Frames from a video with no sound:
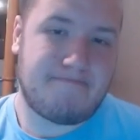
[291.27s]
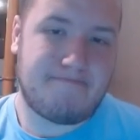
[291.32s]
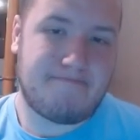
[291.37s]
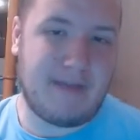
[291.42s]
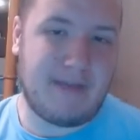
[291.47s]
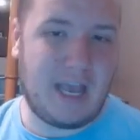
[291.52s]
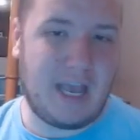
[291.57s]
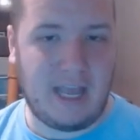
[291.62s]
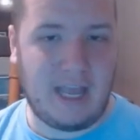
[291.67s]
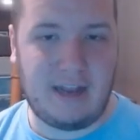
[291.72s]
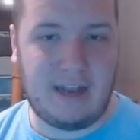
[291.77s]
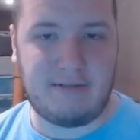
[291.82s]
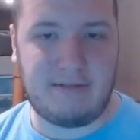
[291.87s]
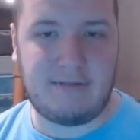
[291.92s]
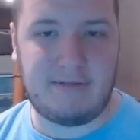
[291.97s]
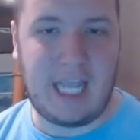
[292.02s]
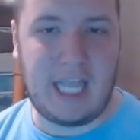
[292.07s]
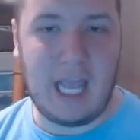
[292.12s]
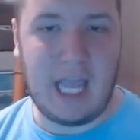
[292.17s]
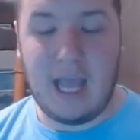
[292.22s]

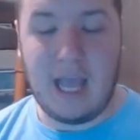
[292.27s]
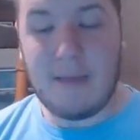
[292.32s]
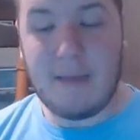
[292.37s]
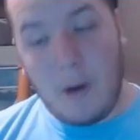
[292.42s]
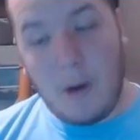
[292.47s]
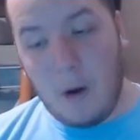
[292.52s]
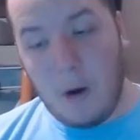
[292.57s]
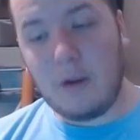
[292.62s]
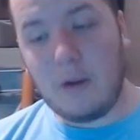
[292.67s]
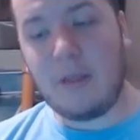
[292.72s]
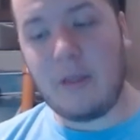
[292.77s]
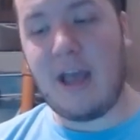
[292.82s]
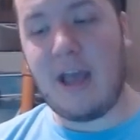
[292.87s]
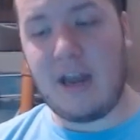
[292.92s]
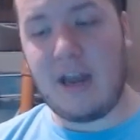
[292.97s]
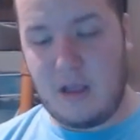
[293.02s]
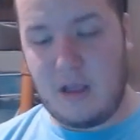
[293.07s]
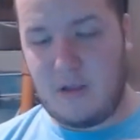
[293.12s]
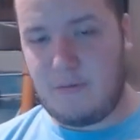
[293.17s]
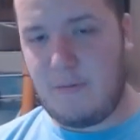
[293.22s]
And part of
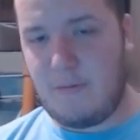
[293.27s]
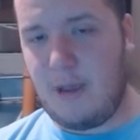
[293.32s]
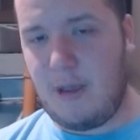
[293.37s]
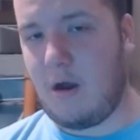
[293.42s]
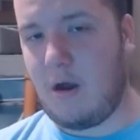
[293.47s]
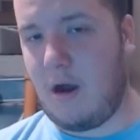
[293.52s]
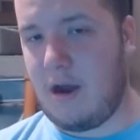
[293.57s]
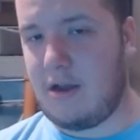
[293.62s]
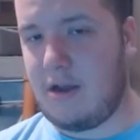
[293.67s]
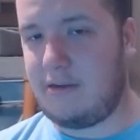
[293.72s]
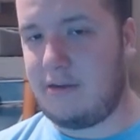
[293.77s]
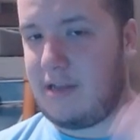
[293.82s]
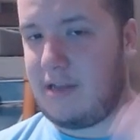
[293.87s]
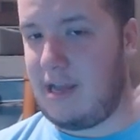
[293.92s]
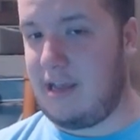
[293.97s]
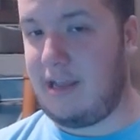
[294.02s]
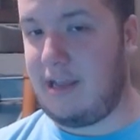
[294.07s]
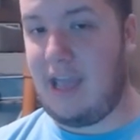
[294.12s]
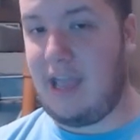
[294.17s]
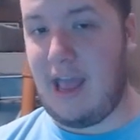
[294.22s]
that is because,
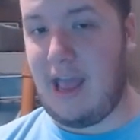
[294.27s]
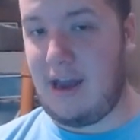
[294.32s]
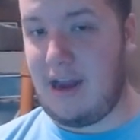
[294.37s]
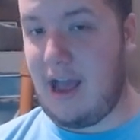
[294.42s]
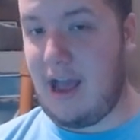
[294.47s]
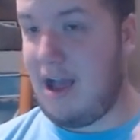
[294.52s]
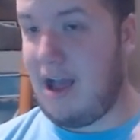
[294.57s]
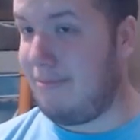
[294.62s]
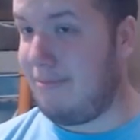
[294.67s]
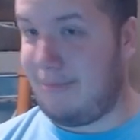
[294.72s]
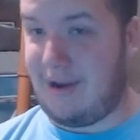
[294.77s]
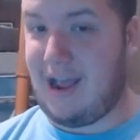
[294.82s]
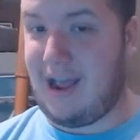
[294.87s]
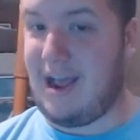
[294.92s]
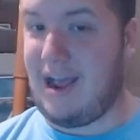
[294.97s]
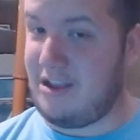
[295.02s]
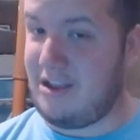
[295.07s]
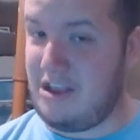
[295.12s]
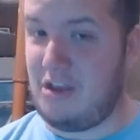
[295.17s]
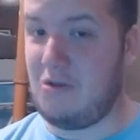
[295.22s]
again, I'm
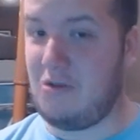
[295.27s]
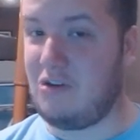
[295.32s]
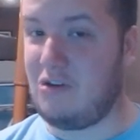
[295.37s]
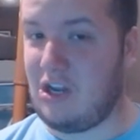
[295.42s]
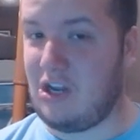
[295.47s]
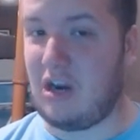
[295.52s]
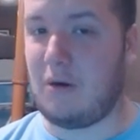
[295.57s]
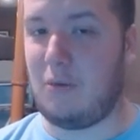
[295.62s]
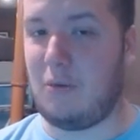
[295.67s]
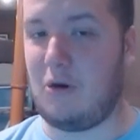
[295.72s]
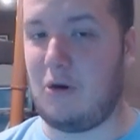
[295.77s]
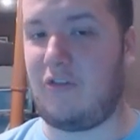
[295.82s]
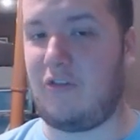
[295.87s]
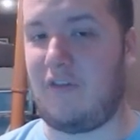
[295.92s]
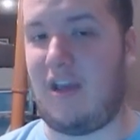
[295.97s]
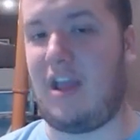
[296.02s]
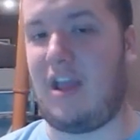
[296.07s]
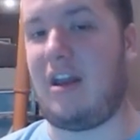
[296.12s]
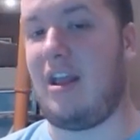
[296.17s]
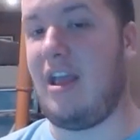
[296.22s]
not a huge Star Wars
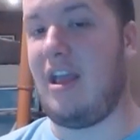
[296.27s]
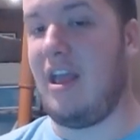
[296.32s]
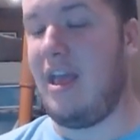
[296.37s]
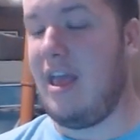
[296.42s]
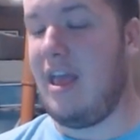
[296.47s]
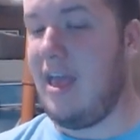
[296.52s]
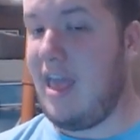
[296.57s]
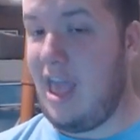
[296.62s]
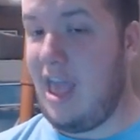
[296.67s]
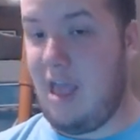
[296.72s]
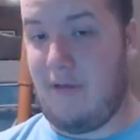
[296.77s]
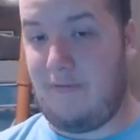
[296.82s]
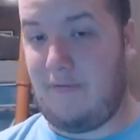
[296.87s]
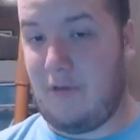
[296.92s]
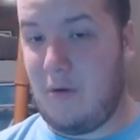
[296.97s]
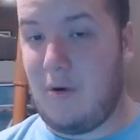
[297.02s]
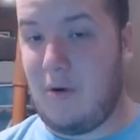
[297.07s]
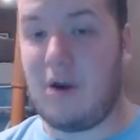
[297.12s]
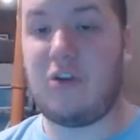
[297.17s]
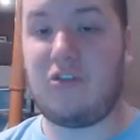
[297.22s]
fan. if
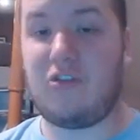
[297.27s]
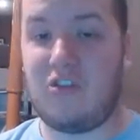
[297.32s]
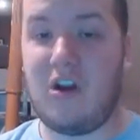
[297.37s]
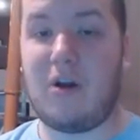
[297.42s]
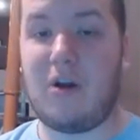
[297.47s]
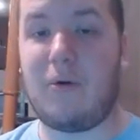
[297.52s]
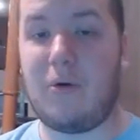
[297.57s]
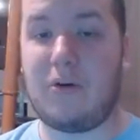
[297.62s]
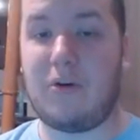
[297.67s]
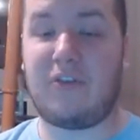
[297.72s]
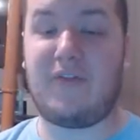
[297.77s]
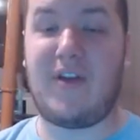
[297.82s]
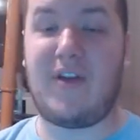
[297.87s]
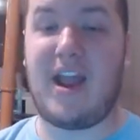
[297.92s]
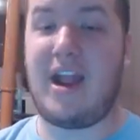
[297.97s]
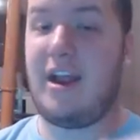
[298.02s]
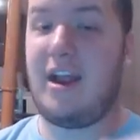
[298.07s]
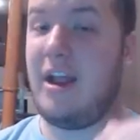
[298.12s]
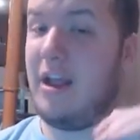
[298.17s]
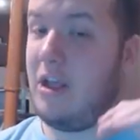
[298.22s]
you are a Star Wars
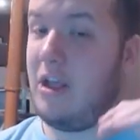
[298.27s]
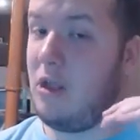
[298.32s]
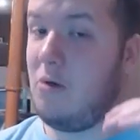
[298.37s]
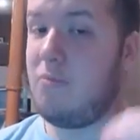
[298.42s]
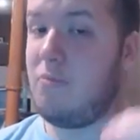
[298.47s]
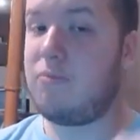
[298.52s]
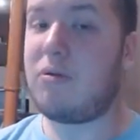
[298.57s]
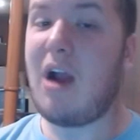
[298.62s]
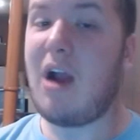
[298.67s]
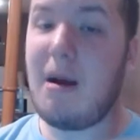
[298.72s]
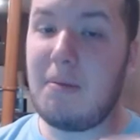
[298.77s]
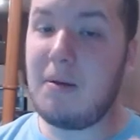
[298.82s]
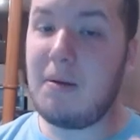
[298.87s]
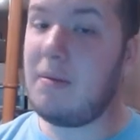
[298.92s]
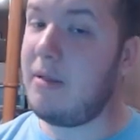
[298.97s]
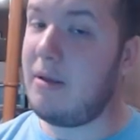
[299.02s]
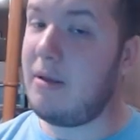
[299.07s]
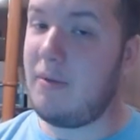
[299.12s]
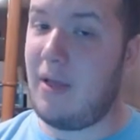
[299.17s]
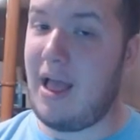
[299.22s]
fan, you
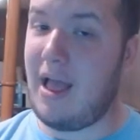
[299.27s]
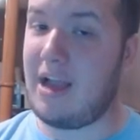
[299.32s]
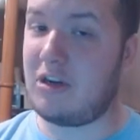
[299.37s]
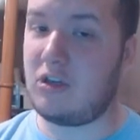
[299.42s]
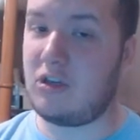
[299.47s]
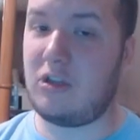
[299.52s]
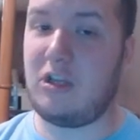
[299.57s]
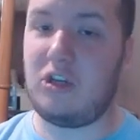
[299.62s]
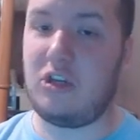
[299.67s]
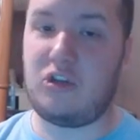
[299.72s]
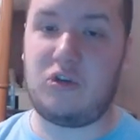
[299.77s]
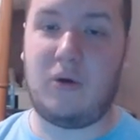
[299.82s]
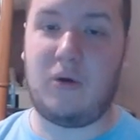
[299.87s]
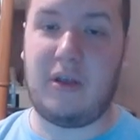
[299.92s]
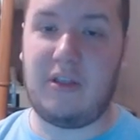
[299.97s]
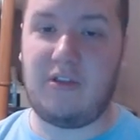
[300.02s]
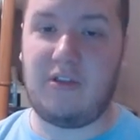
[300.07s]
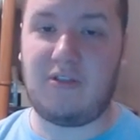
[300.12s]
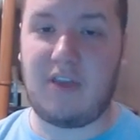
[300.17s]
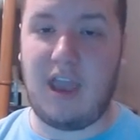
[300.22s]
probably will actually
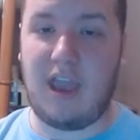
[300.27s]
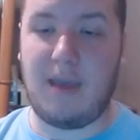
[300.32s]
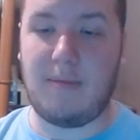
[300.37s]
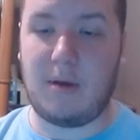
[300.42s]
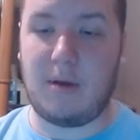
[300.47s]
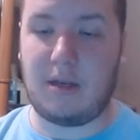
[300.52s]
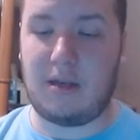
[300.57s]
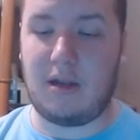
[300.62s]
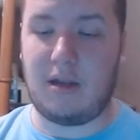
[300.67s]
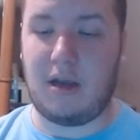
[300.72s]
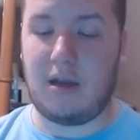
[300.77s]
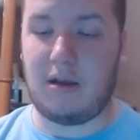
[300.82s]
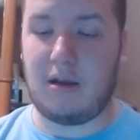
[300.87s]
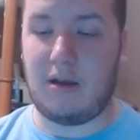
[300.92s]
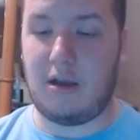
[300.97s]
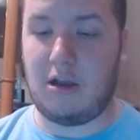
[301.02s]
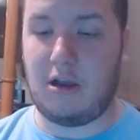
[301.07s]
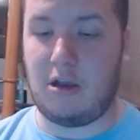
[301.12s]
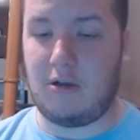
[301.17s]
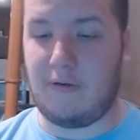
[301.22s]
enjoy this game
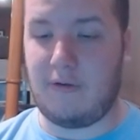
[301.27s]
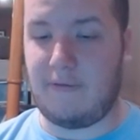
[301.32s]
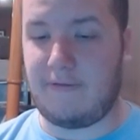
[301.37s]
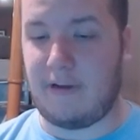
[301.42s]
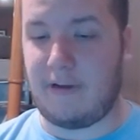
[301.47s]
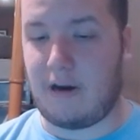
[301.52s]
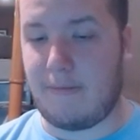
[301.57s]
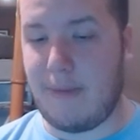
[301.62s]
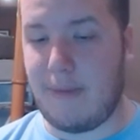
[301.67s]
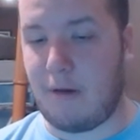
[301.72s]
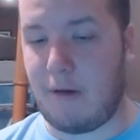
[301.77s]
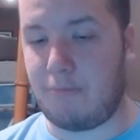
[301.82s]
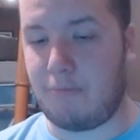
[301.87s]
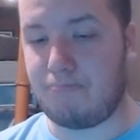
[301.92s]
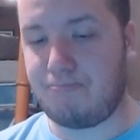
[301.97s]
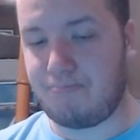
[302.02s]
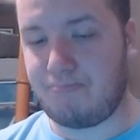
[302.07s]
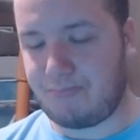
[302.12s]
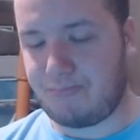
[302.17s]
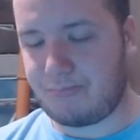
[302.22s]
a fair amount,
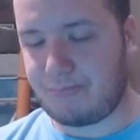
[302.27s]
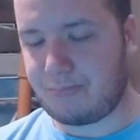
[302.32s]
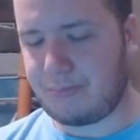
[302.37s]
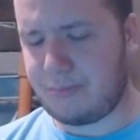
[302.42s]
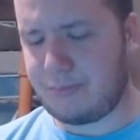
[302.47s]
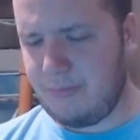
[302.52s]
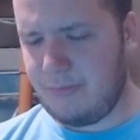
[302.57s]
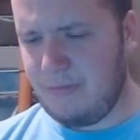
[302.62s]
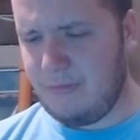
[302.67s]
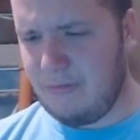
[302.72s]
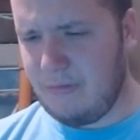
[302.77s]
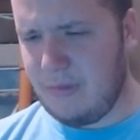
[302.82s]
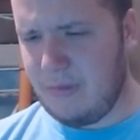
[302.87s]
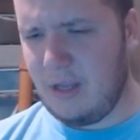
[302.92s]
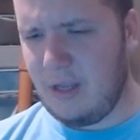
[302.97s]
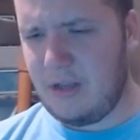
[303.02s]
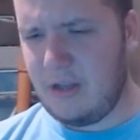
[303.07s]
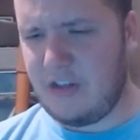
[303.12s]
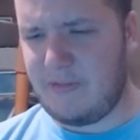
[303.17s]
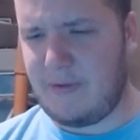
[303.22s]

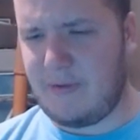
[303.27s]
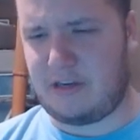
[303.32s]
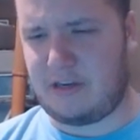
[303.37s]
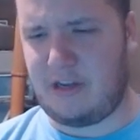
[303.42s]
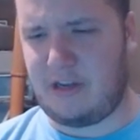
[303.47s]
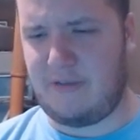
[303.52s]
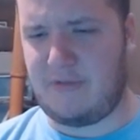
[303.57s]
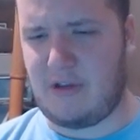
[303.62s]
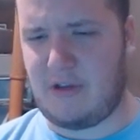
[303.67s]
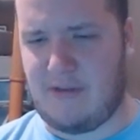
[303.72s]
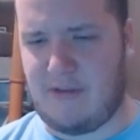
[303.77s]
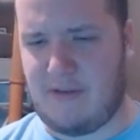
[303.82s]
especially if you have